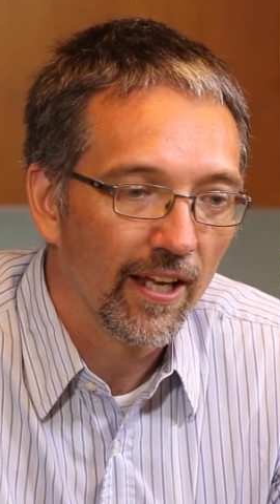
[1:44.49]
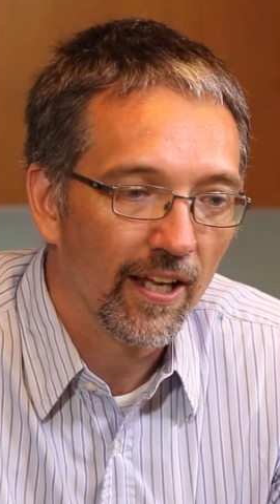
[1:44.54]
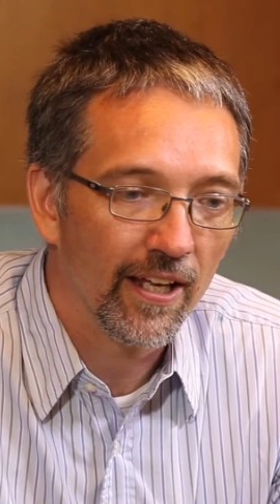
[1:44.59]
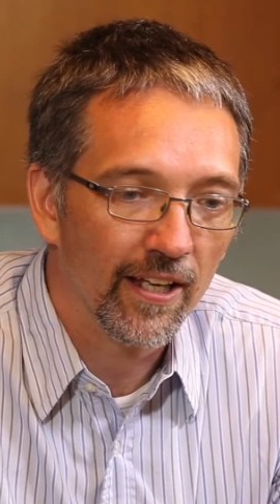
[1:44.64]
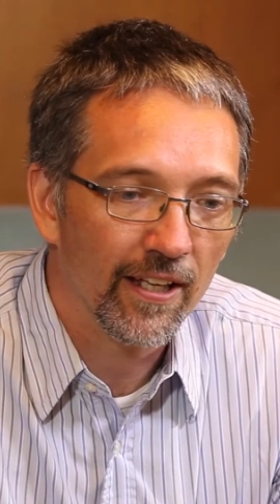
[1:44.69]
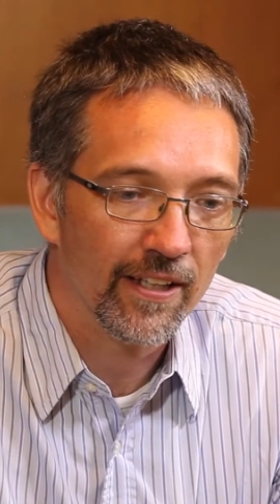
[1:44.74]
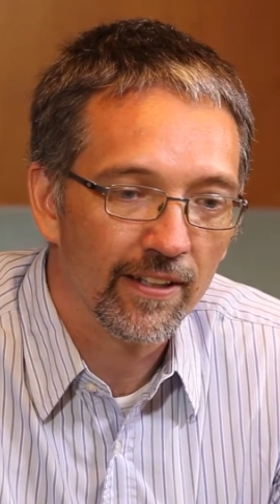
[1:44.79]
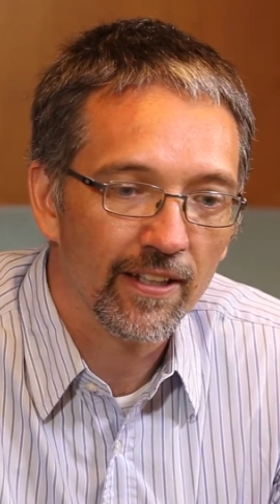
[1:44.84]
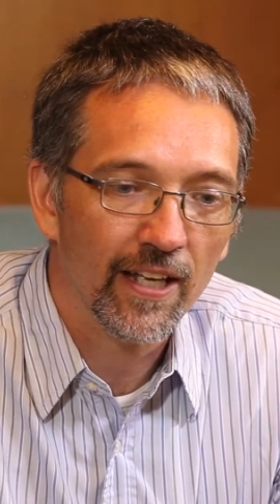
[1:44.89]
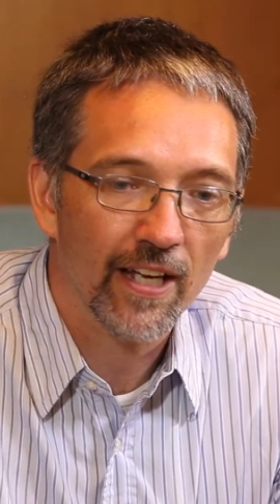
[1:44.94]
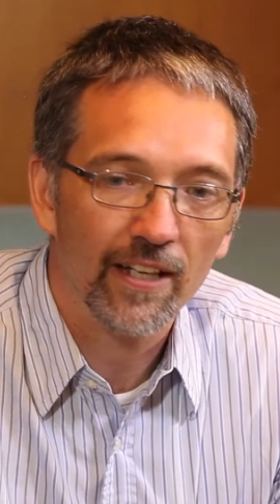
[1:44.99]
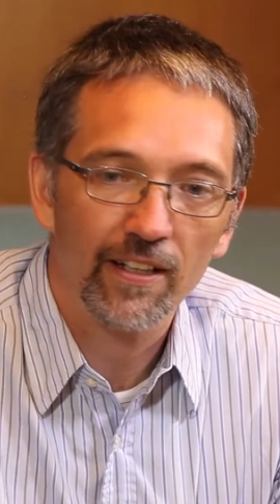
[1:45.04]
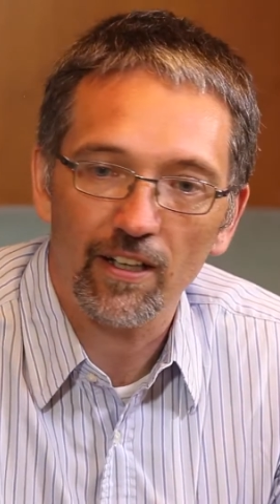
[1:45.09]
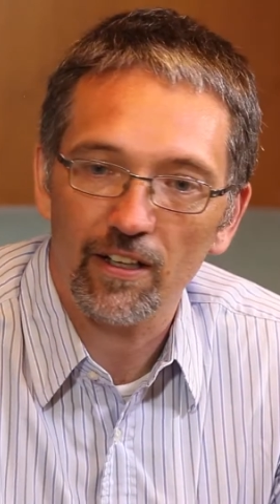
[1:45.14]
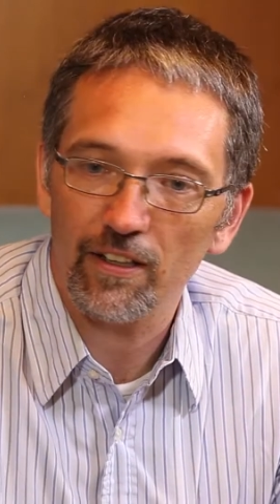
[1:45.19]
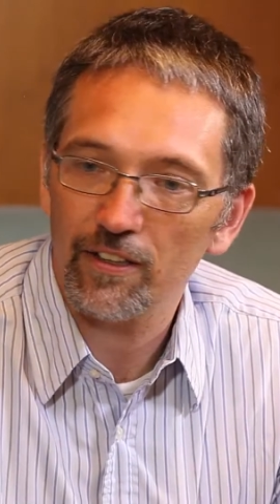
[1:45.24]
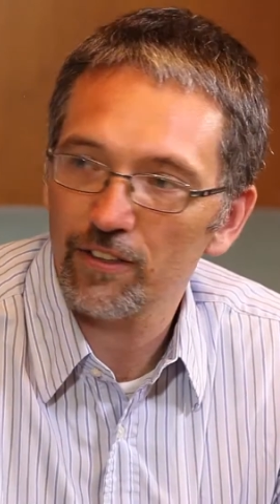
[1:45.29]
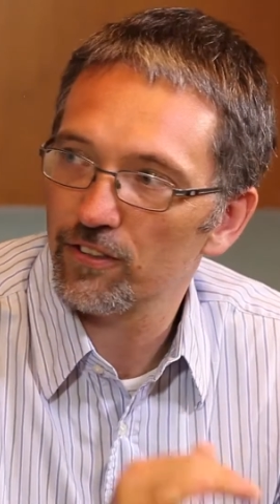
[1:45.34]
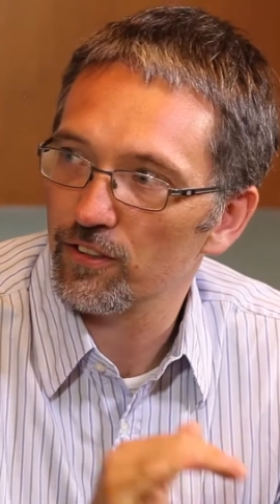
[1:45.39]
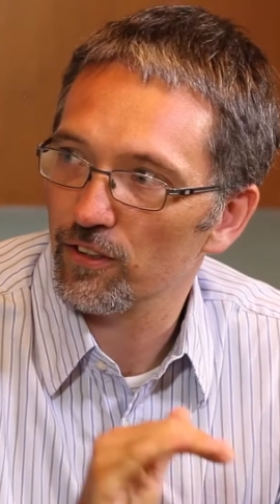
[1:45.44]
and that
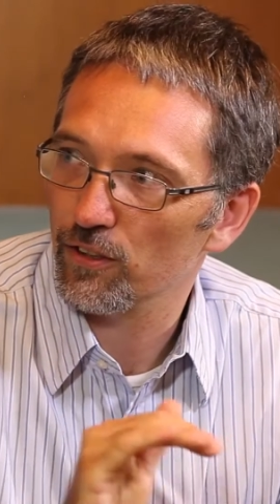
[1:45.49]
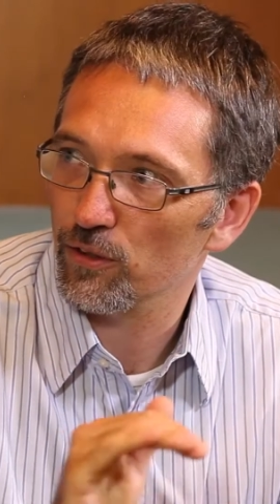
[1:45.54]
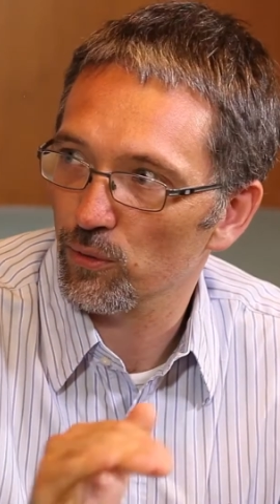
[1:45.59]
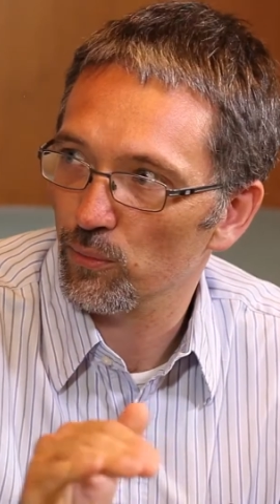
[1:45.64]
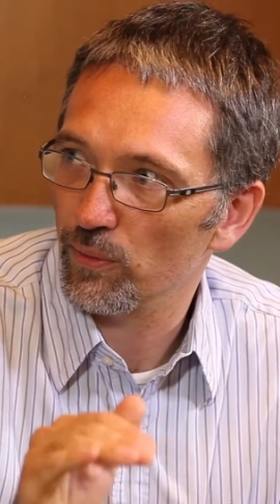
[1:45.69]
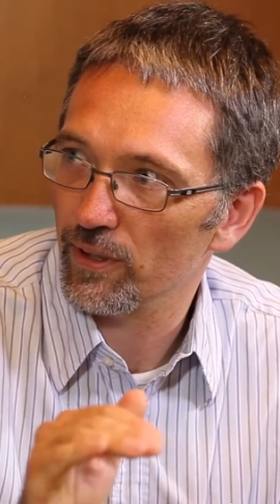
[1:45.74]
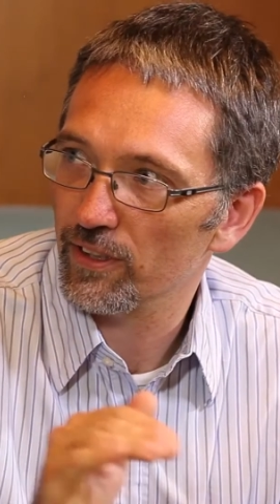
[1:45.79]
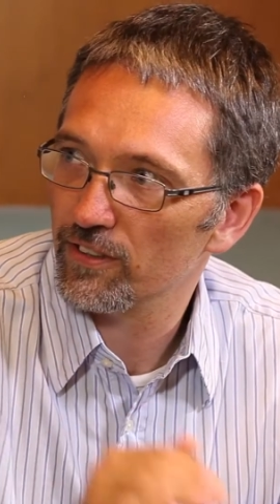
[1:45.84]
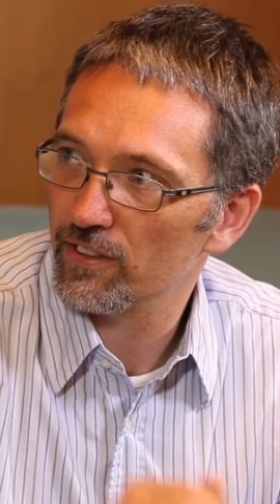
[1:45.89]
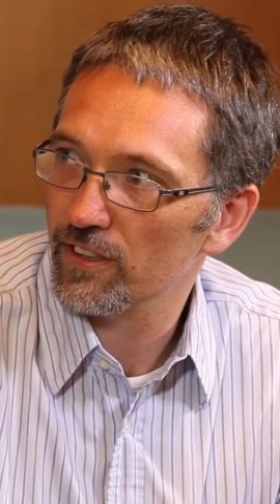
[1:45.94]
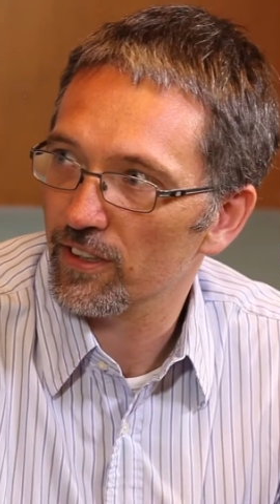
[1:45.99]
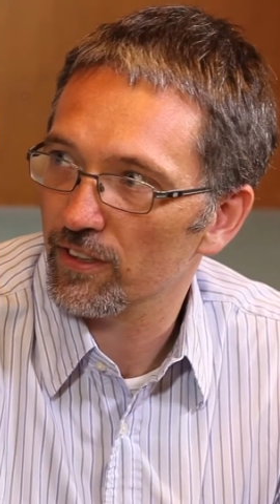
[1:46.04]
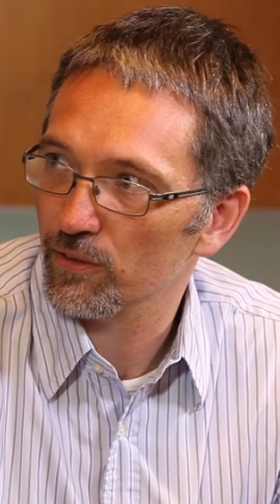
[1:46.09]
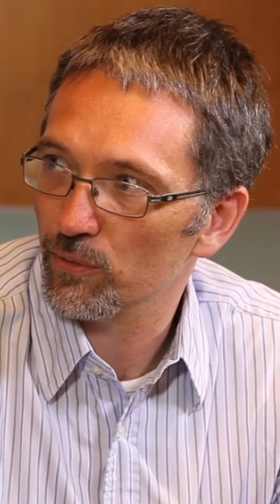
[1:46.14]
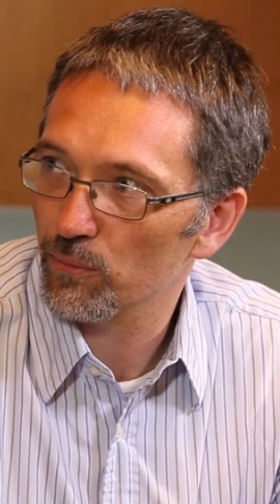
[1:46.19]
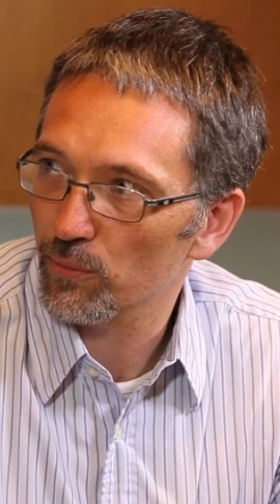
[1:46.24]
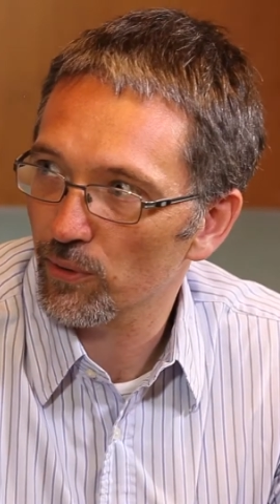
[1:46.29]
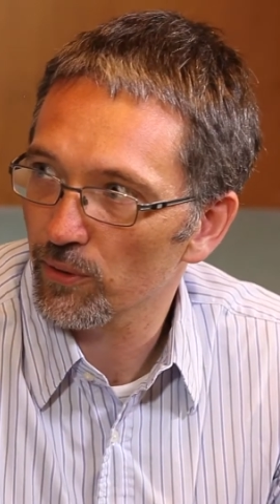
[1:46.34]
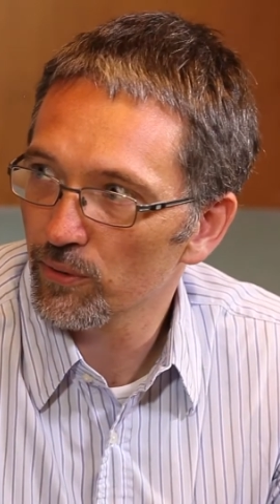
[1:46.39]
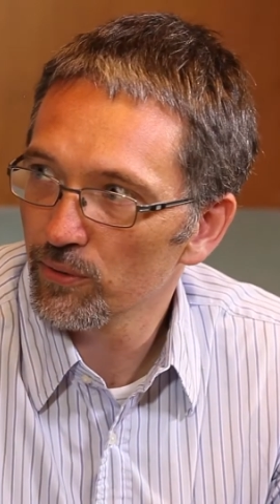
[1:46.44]
got us a little ways
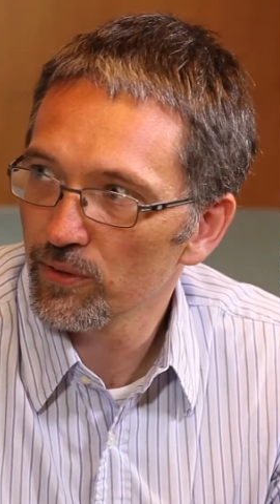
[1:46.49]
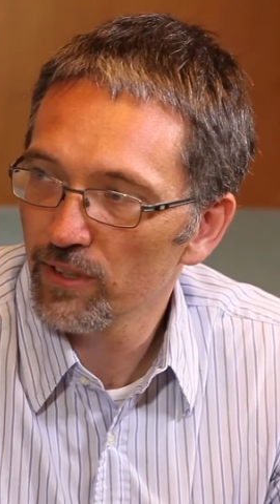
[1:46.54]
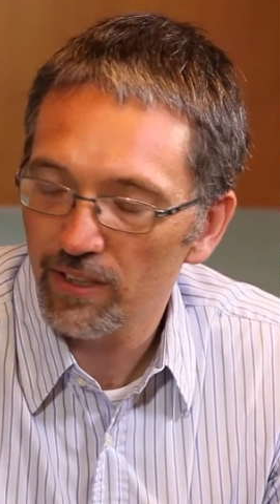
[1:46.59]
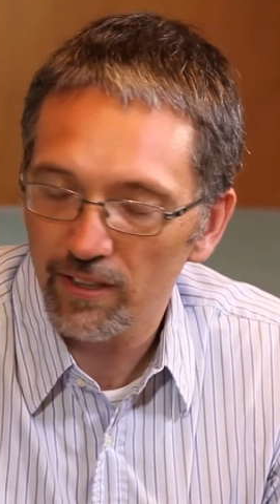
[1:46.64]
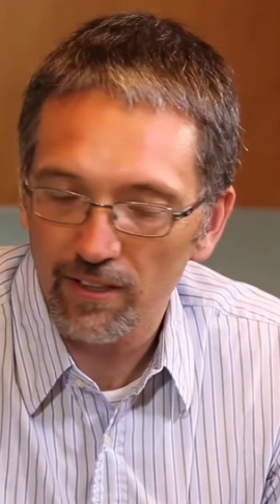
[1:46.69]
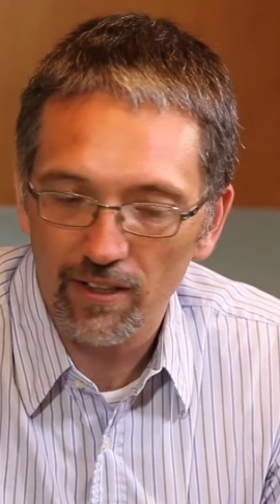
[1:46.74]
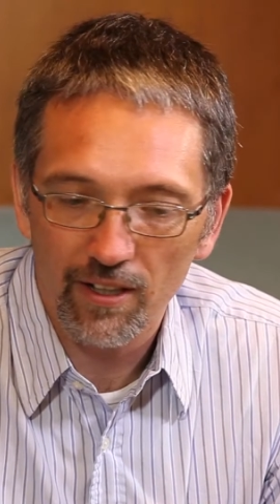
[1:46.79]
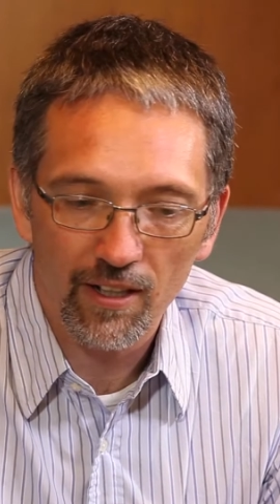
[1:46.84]
down the road.